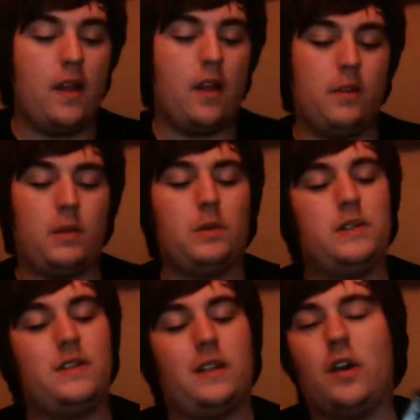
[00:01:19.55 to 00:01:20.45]
I wouldn't
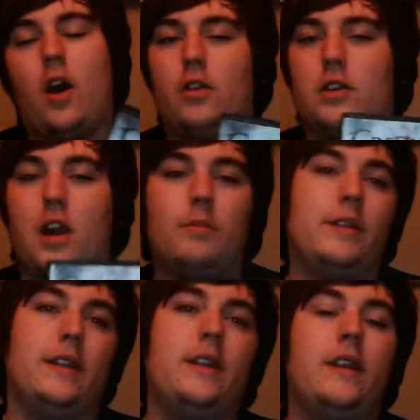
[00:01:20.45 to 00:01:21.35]
say it's a horror
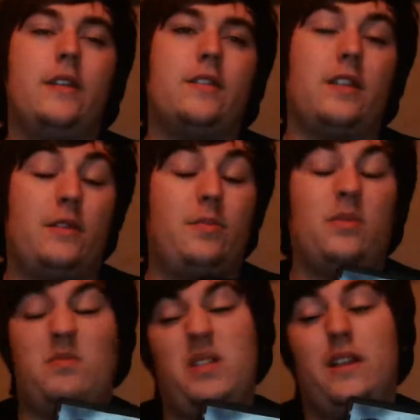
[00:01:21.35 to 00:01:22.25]
comedy. It just had
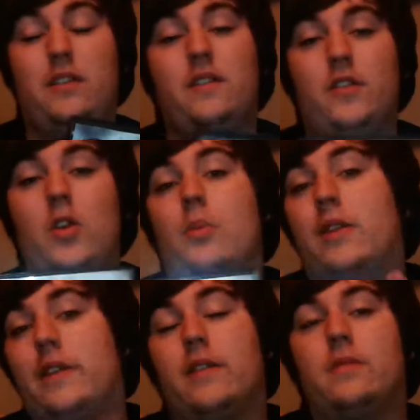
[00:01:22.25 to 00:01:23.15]
plenty of humour in
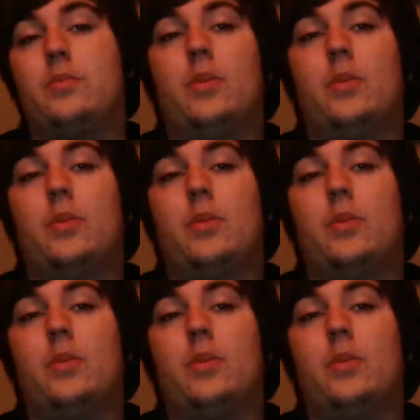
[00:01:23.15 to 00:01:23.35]
it though.